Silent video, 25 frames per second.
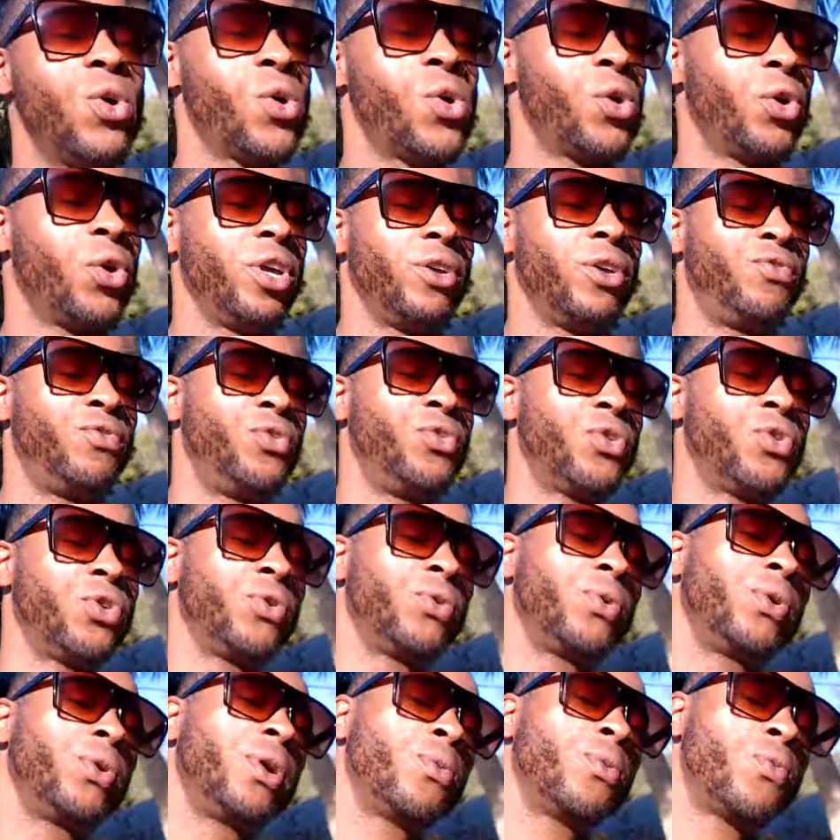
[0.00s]
Or if
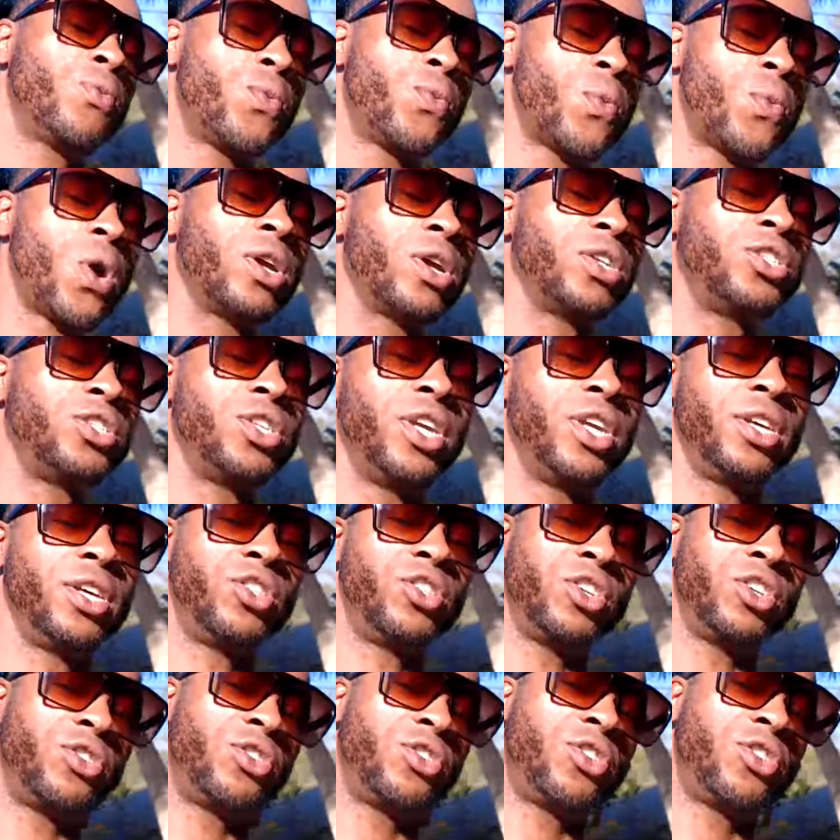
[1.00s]
you want to
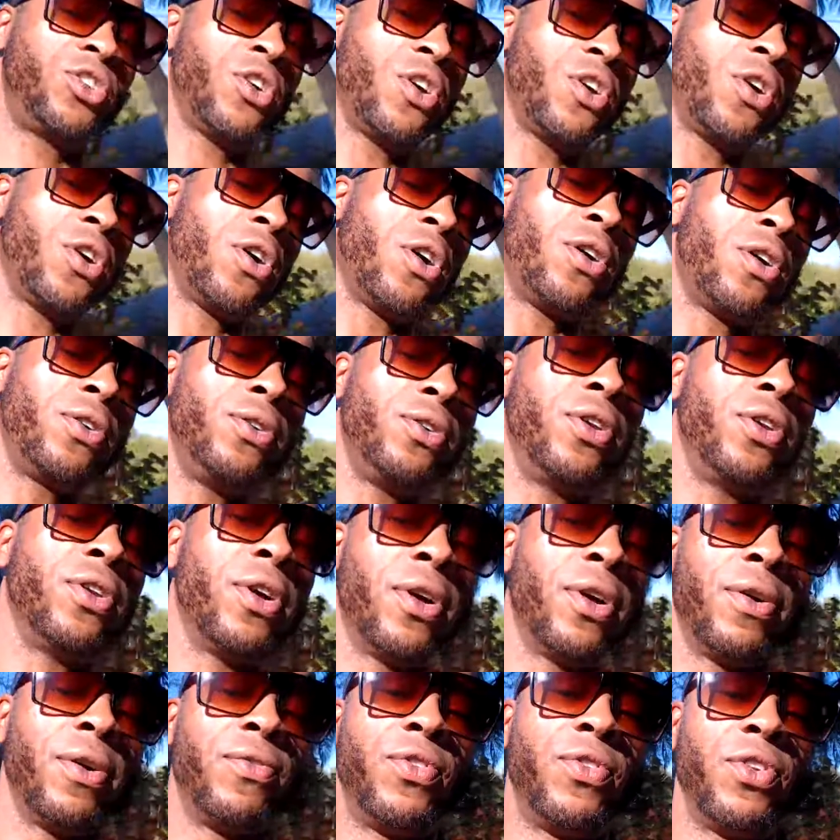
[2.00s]
get this girl,
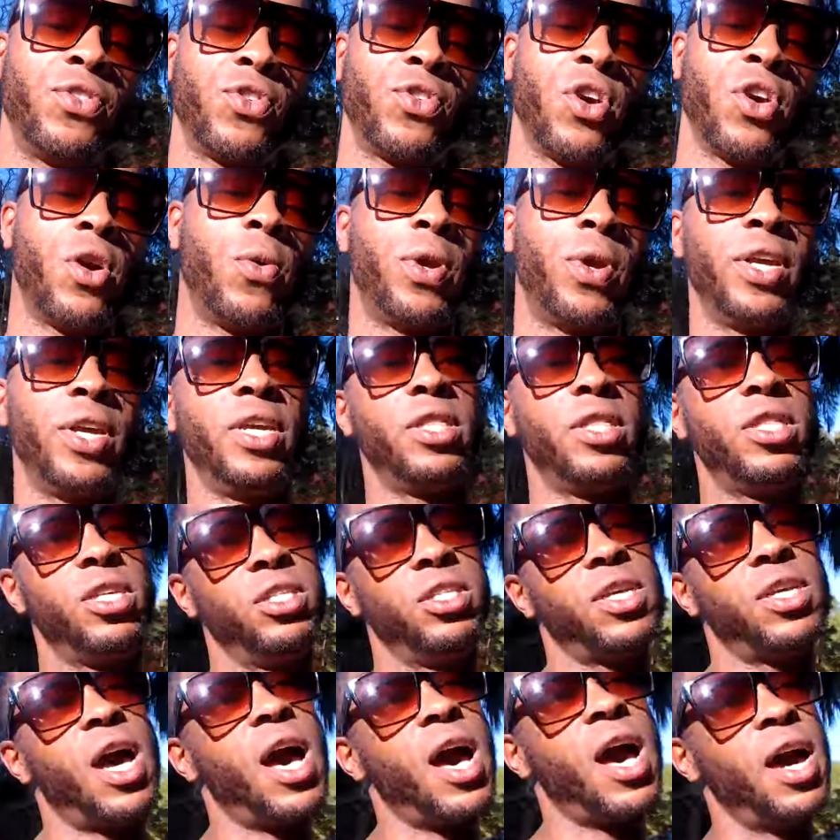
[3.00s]
if this girl want to get
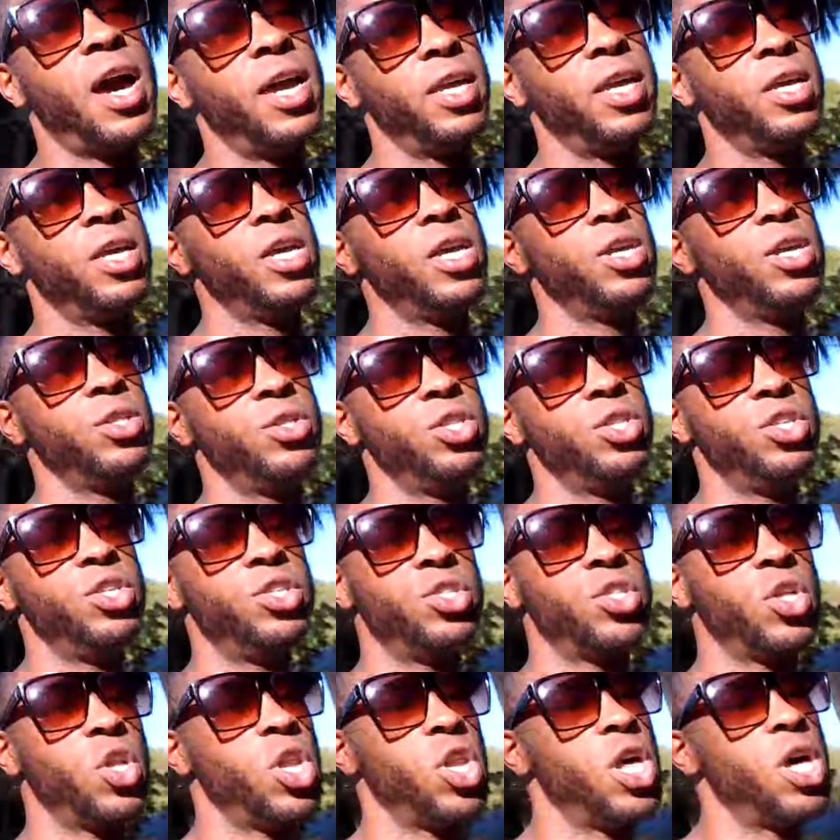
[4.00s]
this guy,
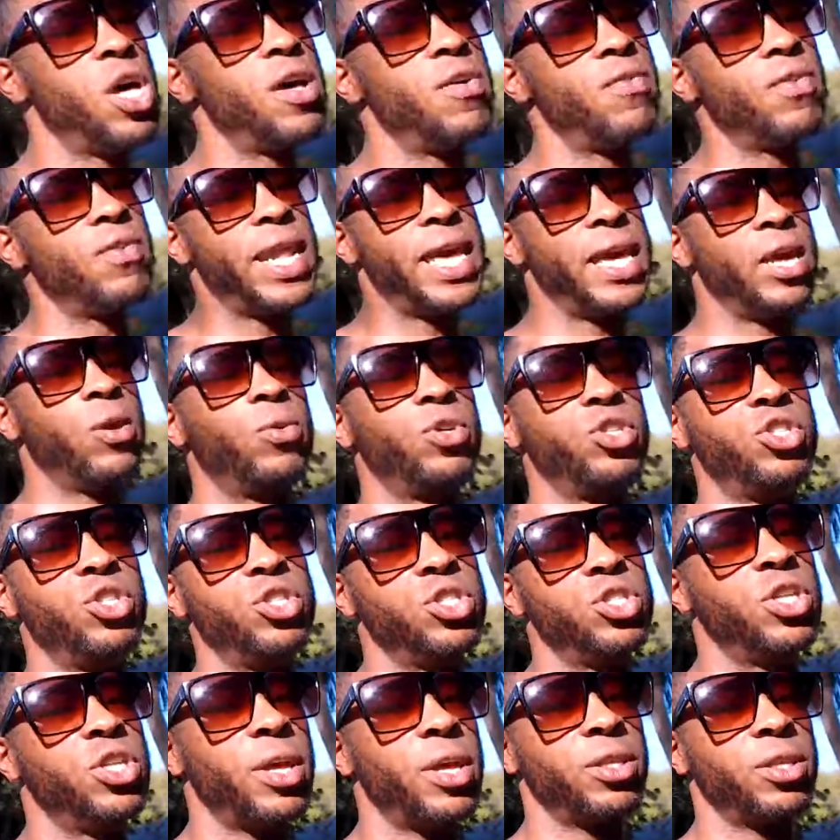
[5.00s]
these are the love
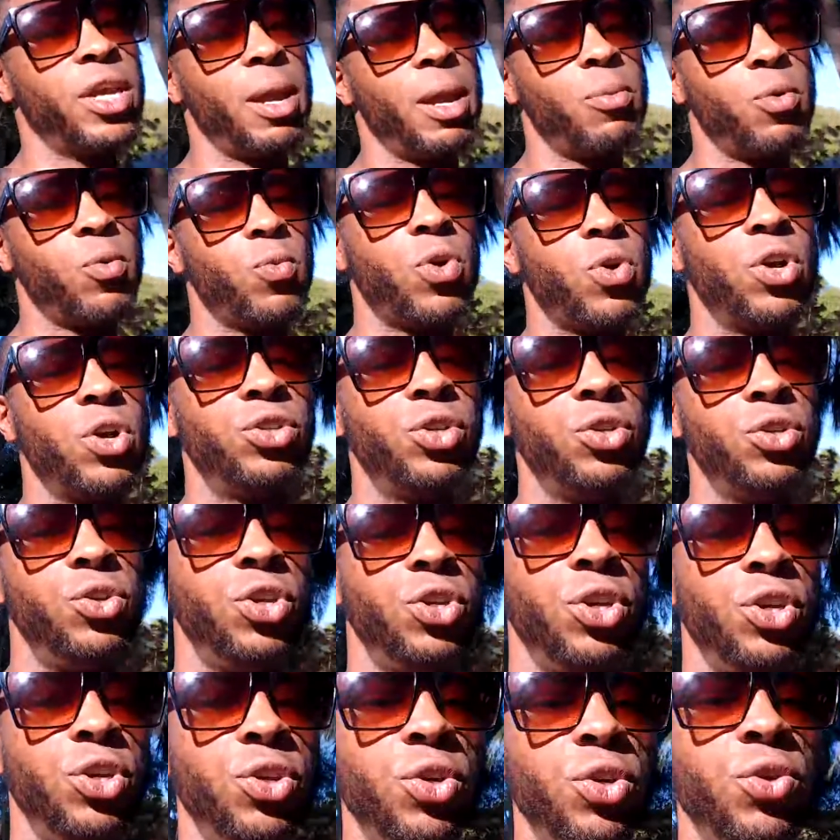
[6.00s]
languages, that type of words that
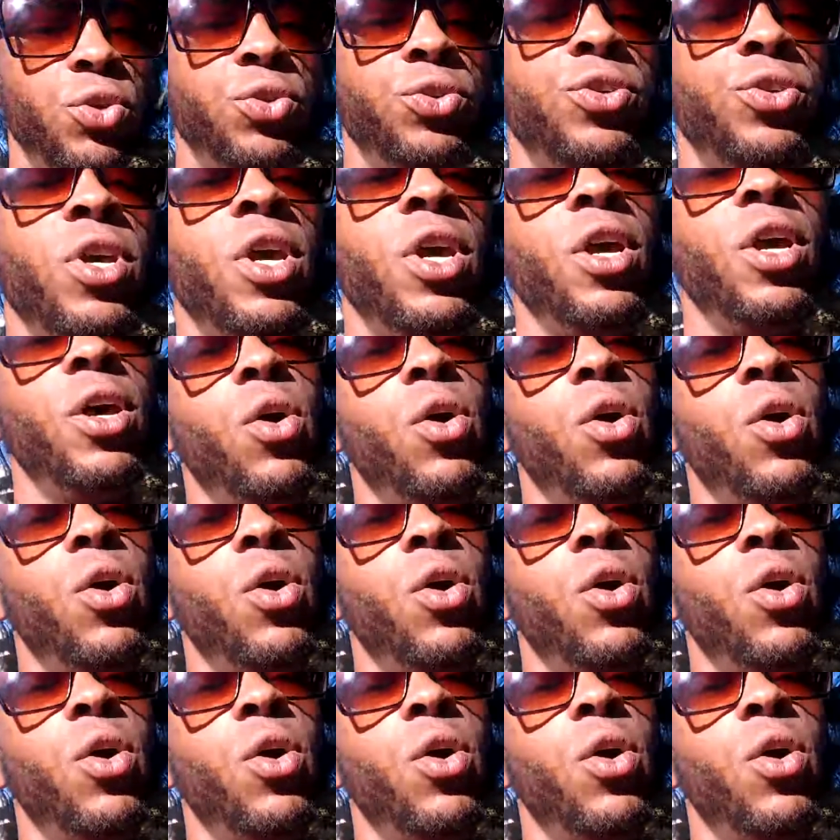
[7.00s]
you can use.